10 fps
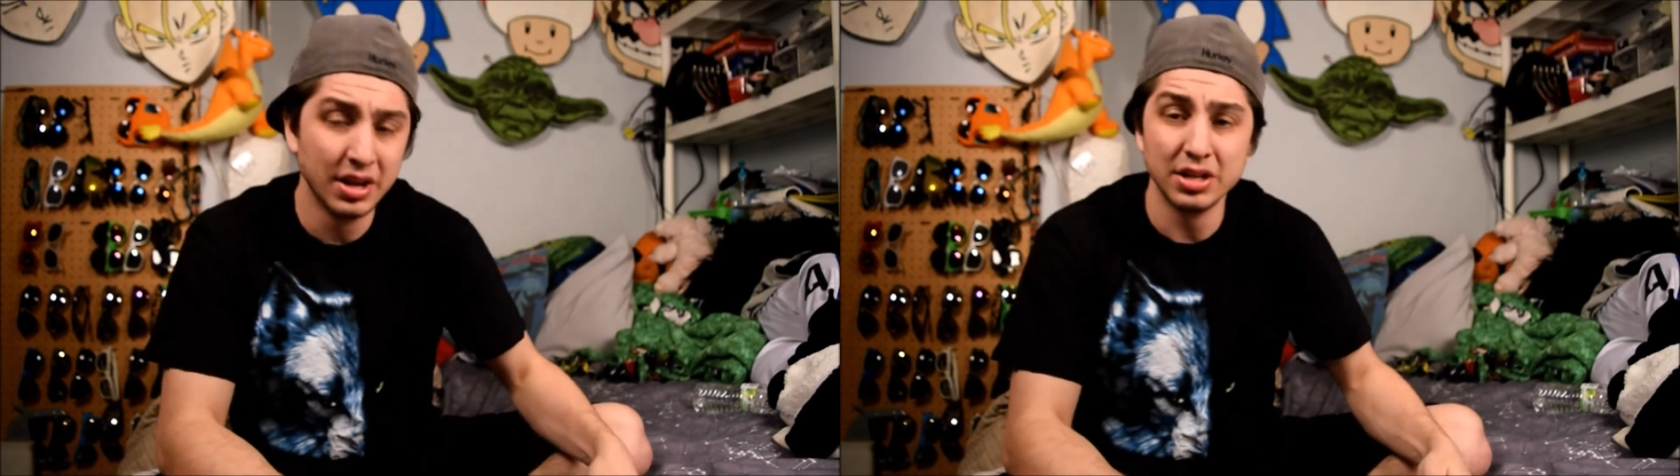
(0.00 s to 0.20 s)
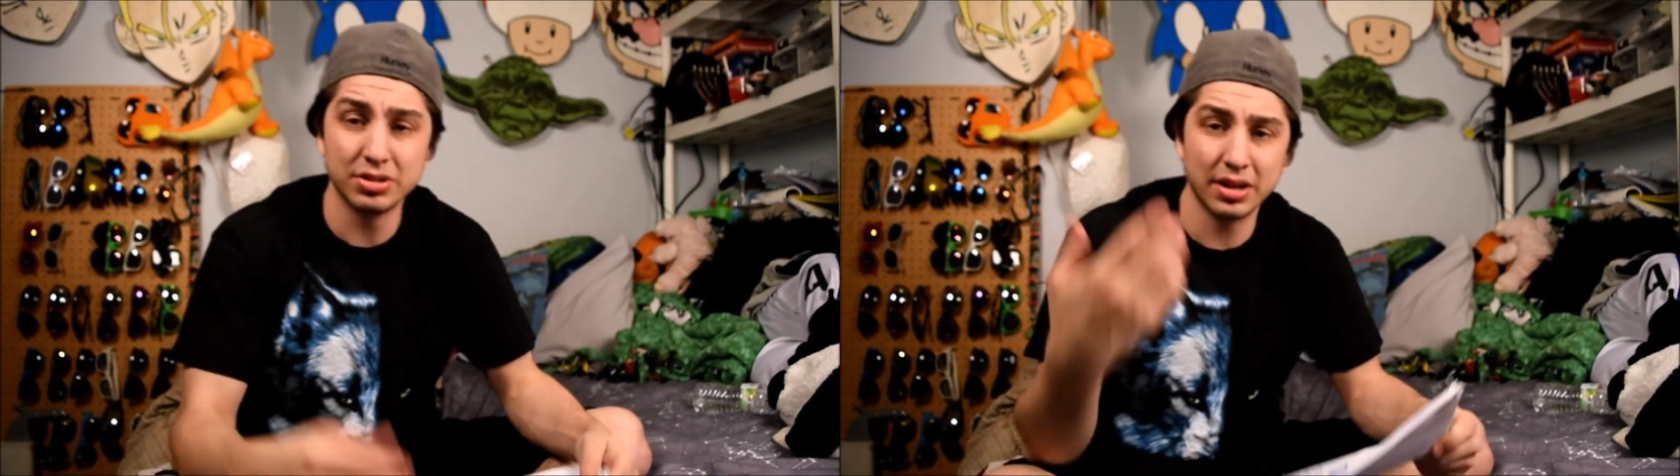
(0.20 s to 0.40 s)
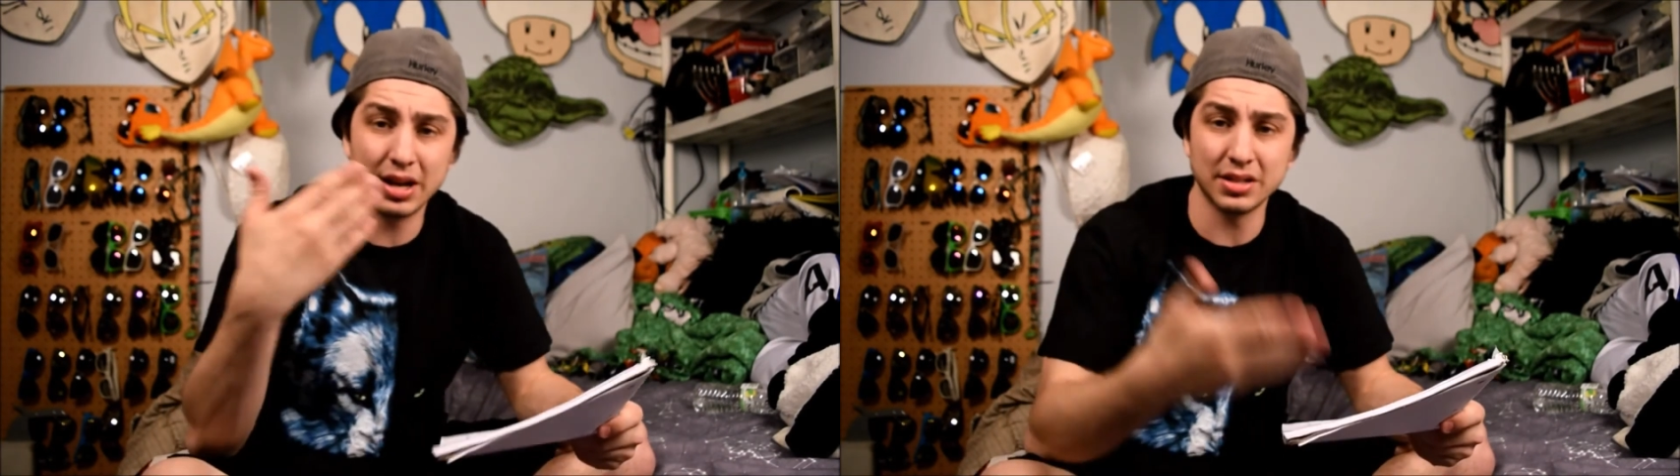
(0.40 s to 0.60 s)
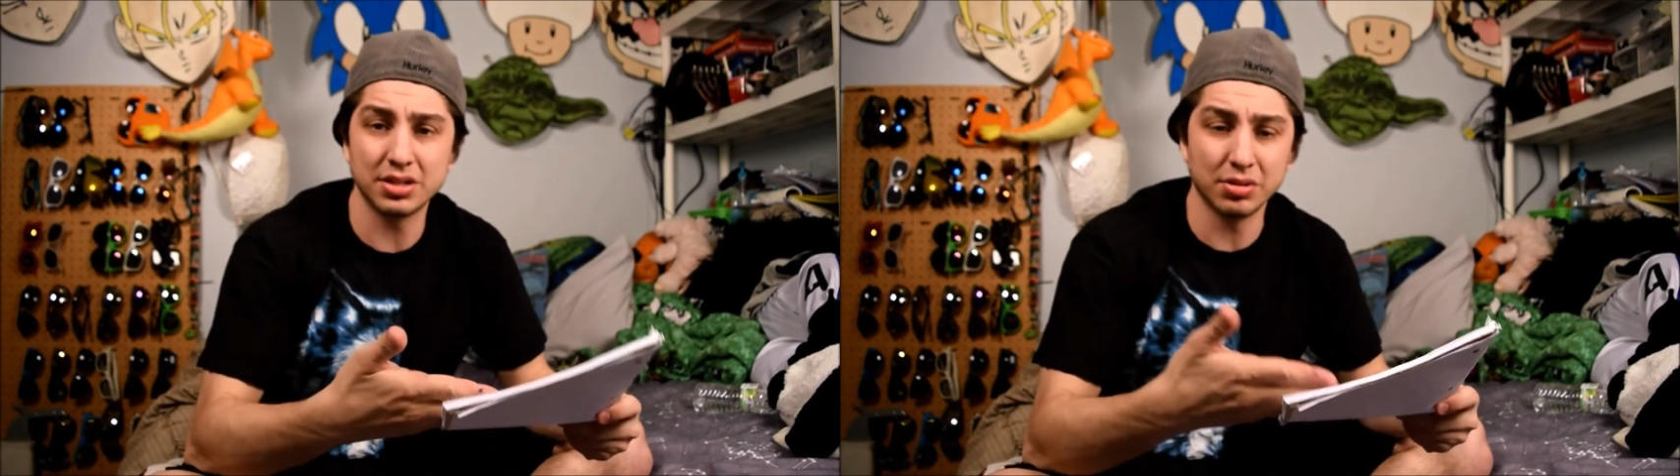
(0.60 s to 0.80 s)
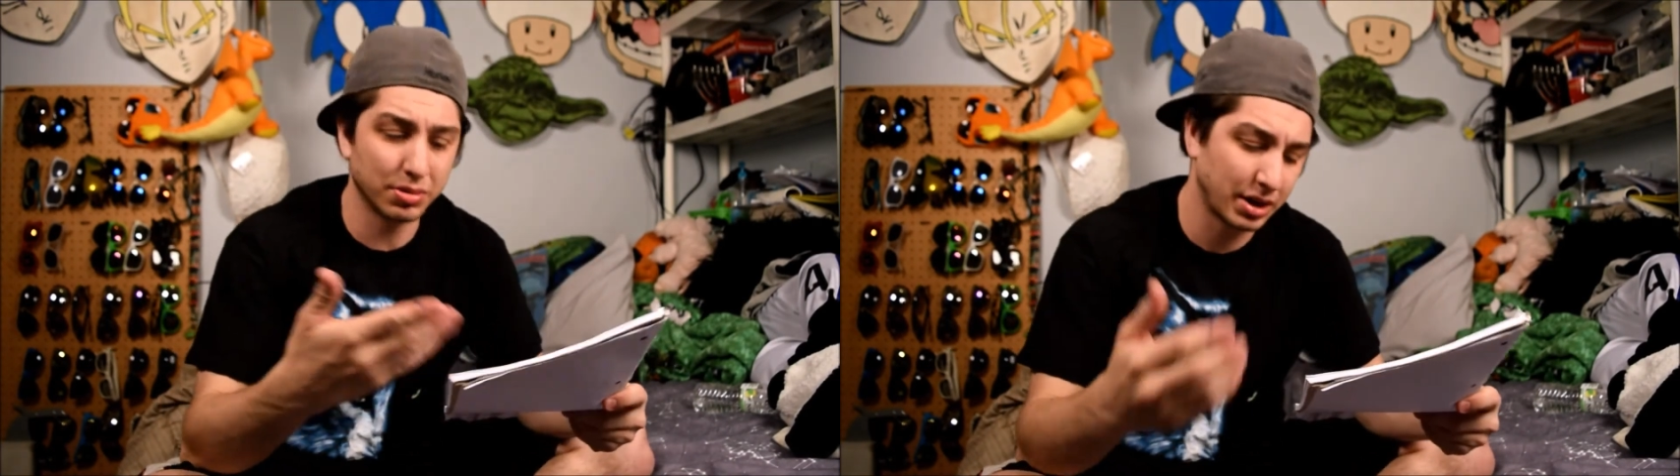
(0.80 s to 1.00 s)
So I gotta
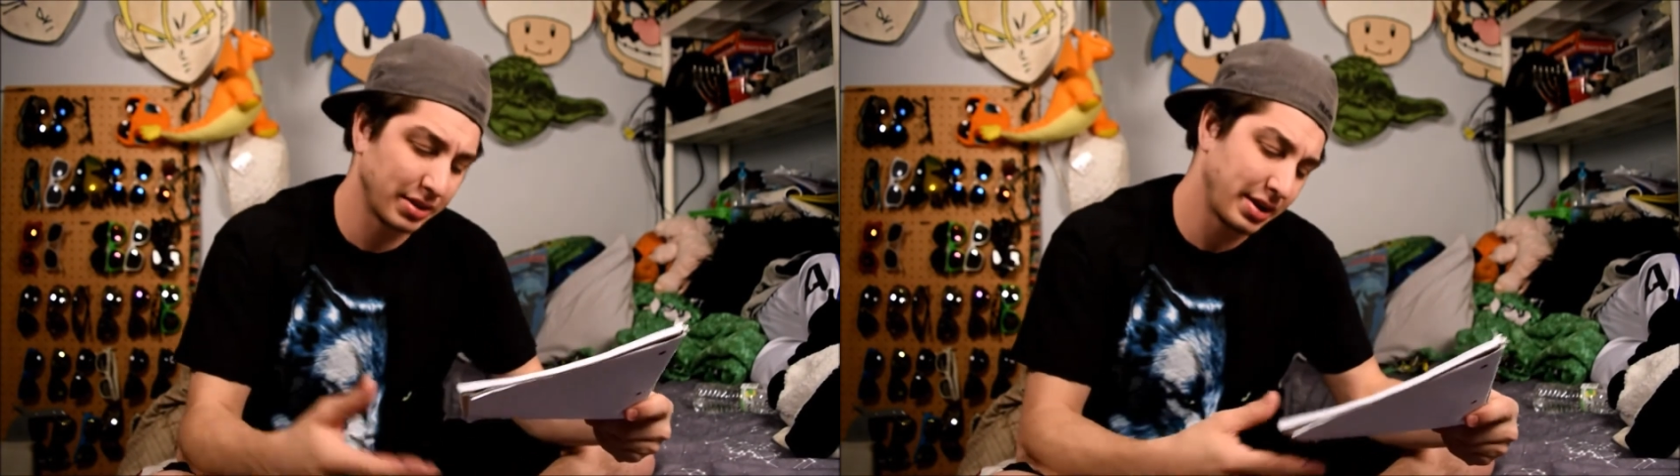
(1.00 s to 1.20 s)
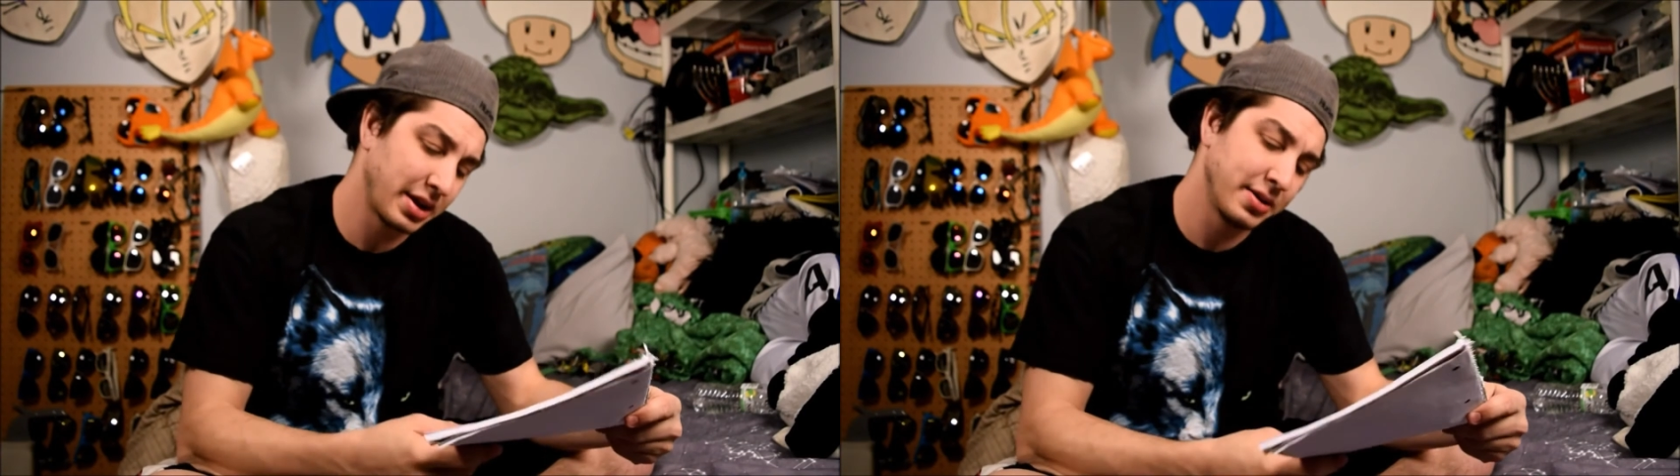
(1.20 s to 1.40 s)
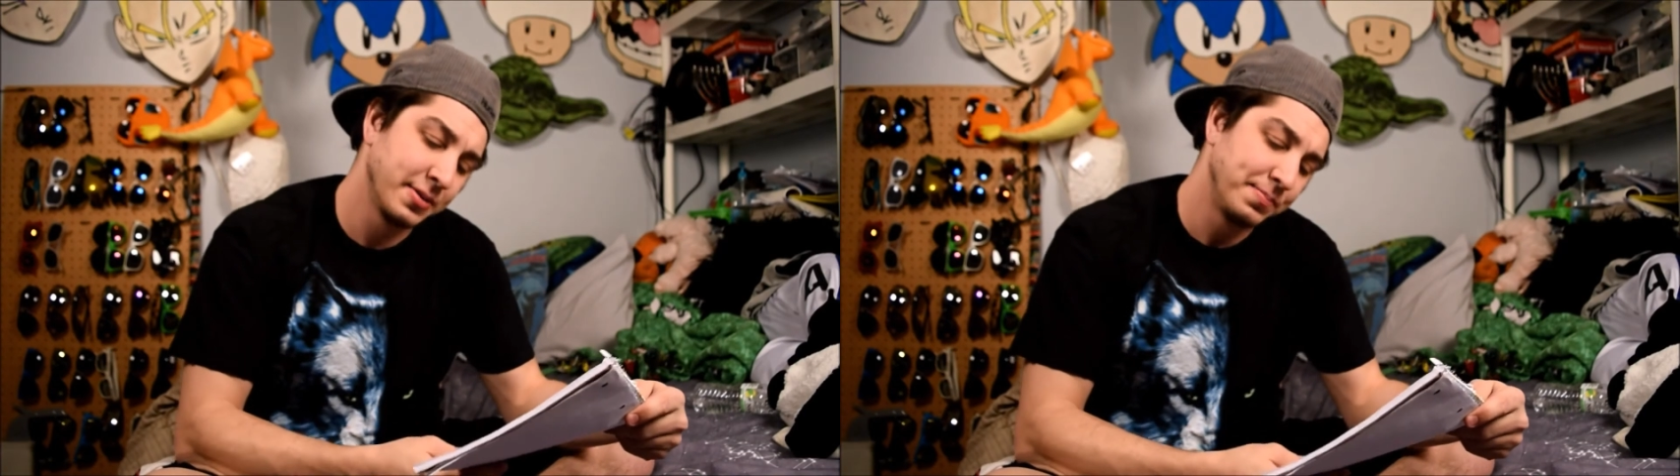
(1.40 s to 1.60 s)
still work on that.